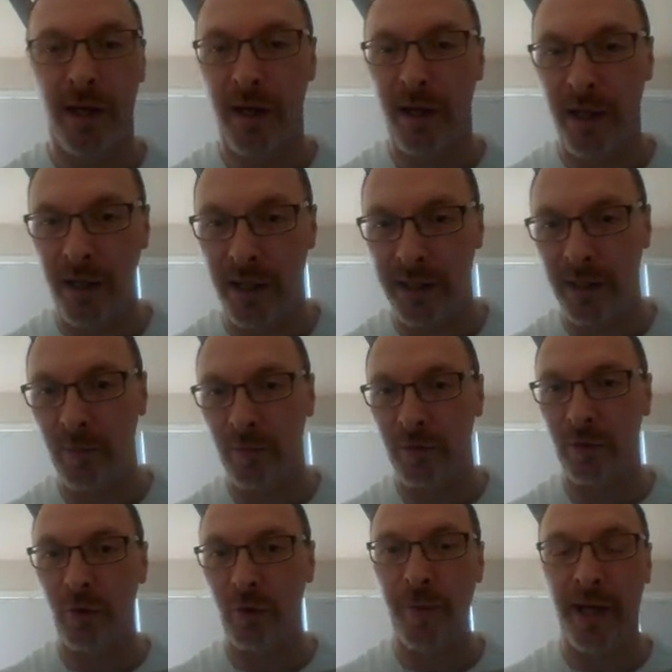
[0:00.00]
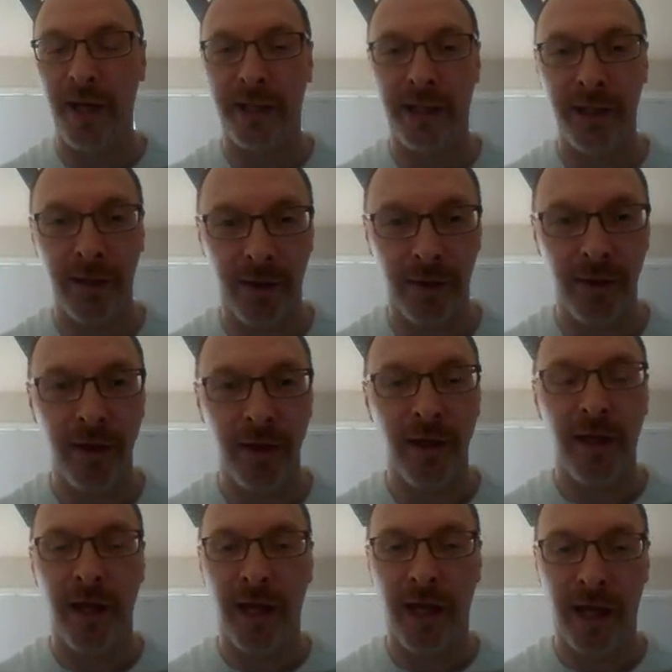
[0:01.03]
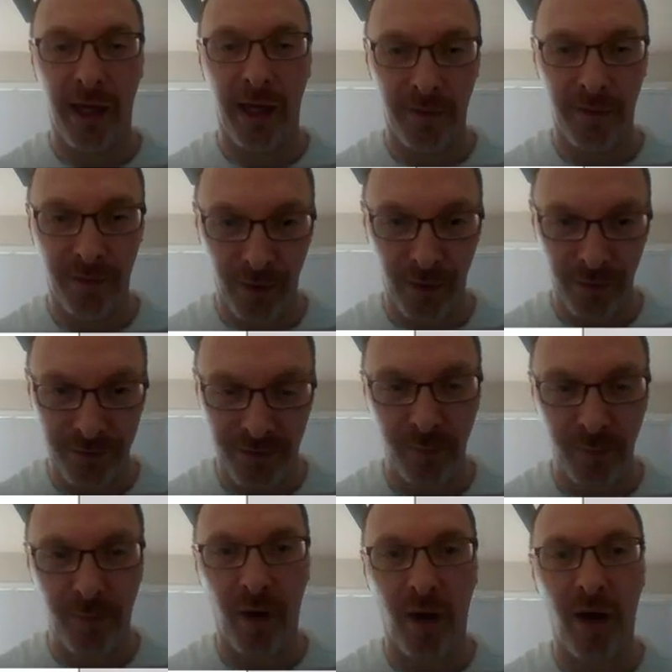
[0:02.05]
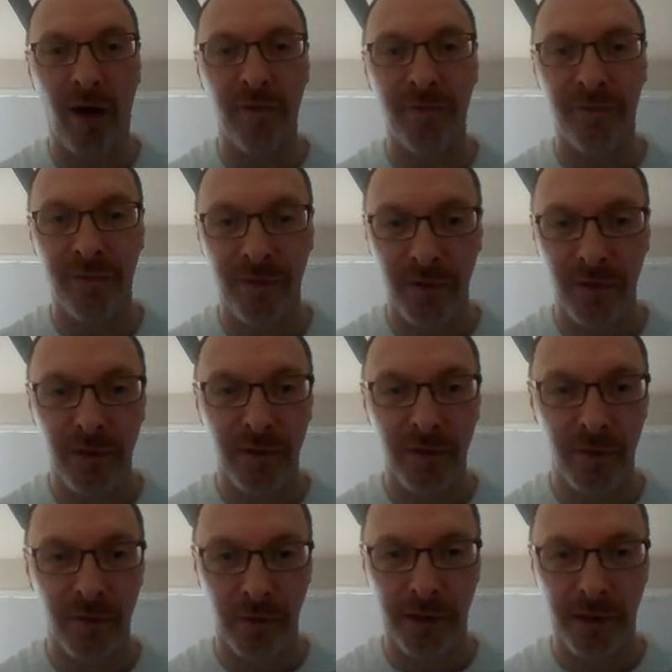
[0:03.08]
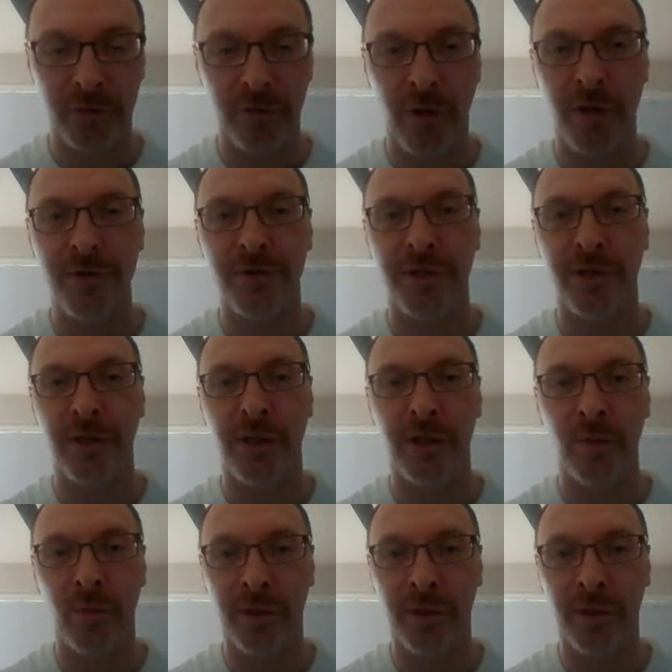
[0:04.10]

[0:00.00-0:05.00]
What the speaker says: Again, we're going to go back here, and they'll dump off their electrons here.